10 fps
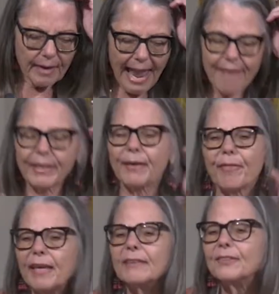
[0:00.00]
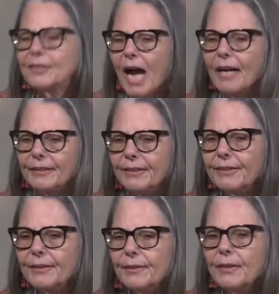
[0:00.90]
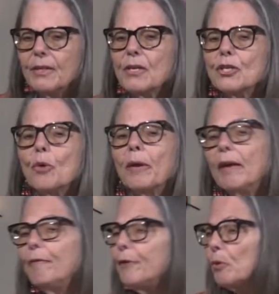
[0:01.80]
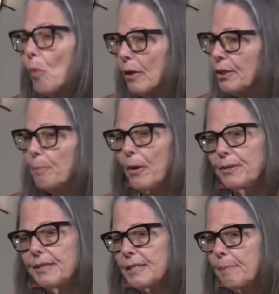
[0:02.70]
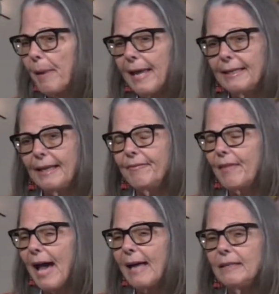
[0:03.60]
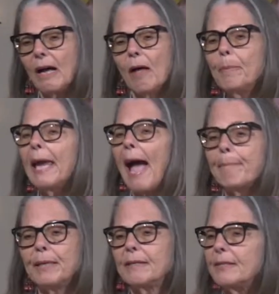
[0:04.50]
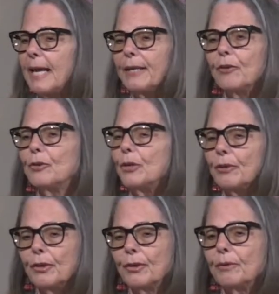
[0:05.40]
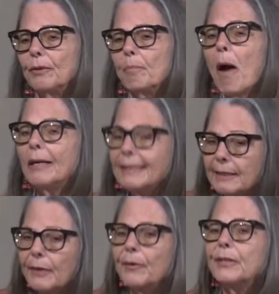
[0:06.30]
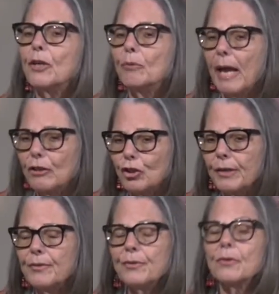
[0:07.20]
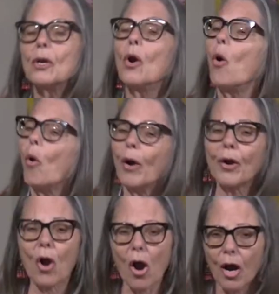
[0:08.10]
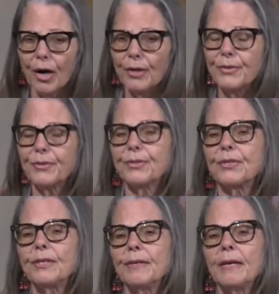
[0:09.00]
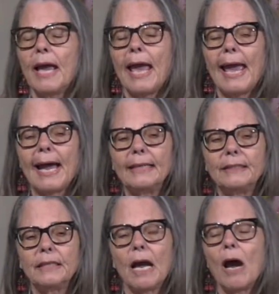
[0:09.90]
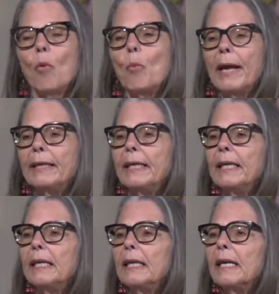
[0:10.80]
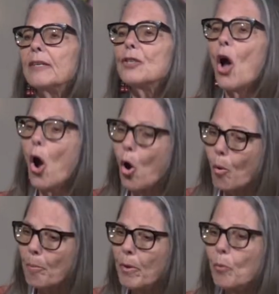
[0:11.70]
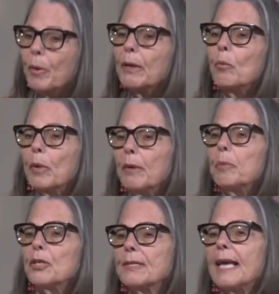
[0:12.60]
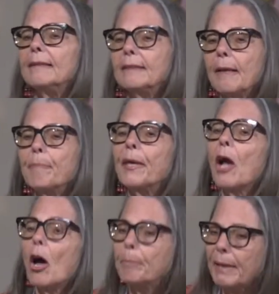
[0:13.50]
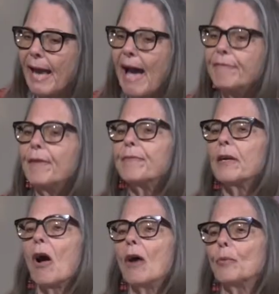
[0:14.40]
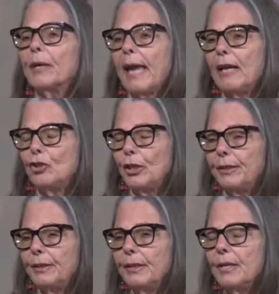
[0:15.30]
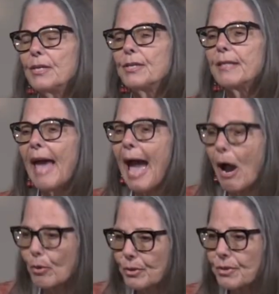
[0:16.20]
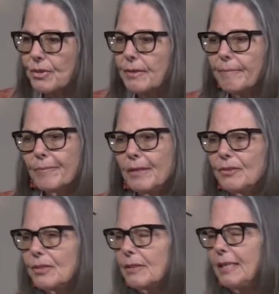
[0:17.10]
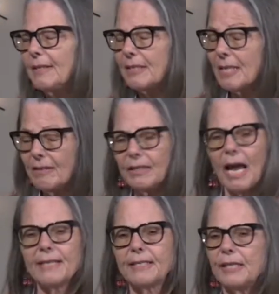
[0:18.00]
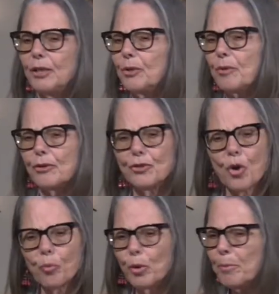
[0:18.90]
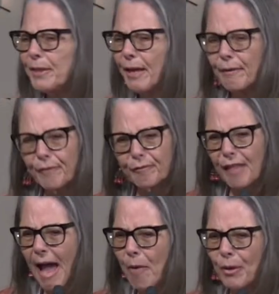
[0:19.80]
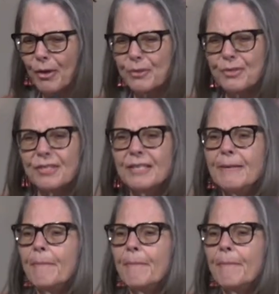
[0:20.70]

having things done. So if you want to participate in that, I'll be happy to take your monetary donations or cards, and when he is home, we will send something on behalf of the congregation to the house. He's still in ICU. There's no room in there for flowers.